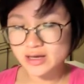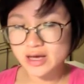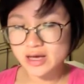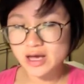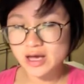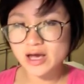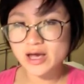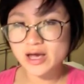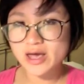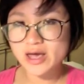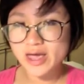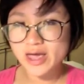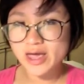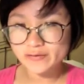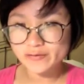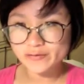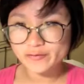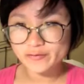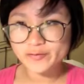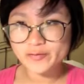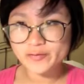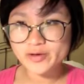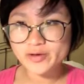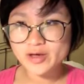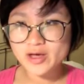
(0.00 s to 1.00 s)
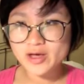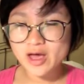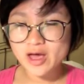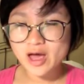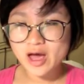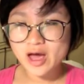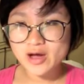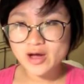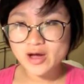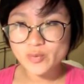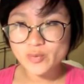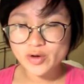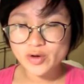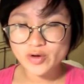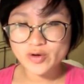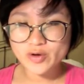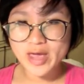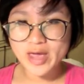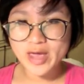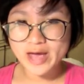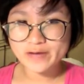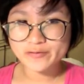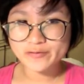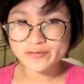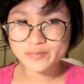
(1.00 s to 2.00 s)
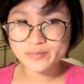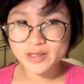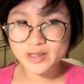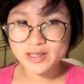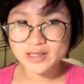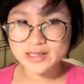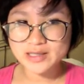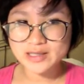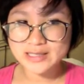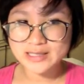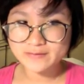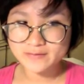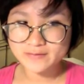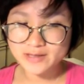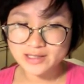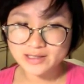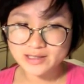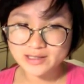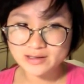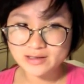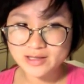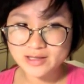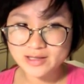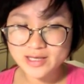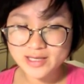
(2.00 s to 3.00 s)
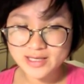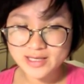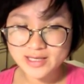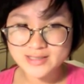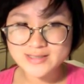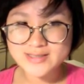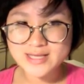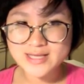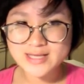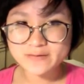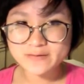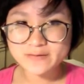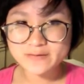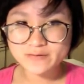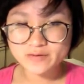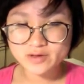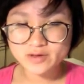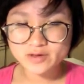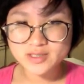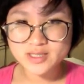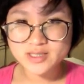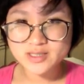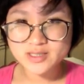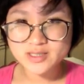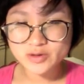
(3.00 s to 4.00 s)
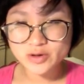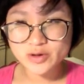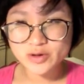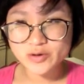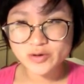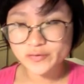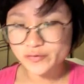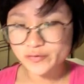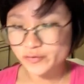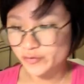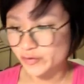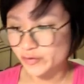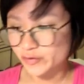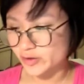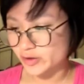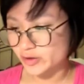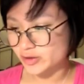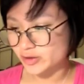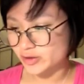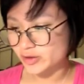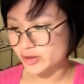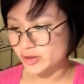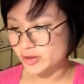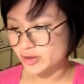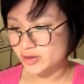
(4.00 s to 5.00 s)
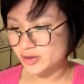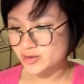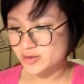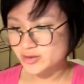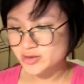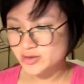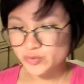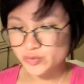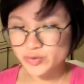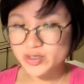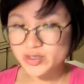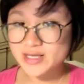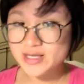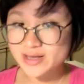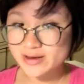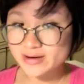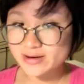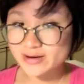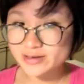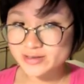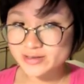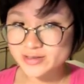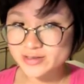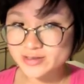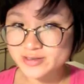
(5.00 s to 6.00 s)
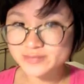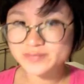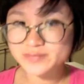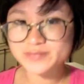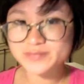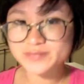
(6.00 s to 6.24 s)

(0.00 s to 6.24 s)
I will have been living in San Francisco for 3 years.